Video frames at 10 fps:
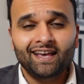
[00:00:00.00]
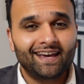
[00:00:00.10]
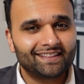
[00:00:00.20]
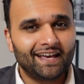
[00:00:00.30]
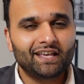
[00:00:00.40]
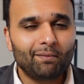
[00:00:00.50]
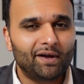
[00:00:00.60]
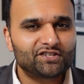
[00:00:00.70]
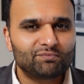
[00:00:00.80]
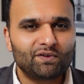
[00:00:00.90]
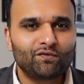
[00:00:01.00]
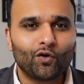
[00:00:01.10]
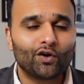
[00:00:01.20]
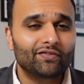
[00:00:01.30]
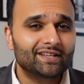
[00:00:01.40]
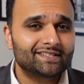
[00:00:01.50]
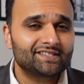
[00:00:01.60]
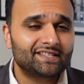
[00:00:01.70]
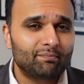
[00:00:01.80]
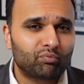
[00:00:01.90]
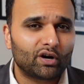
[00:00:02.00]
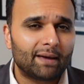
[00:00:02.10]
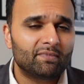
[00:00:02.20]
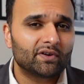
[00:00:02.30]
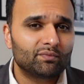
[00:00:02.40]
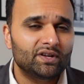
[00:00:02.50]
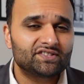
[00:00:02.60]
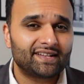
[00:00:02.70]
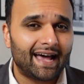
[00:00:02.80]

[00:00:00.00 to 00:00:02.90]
And like I mentioned before, this is the primary reason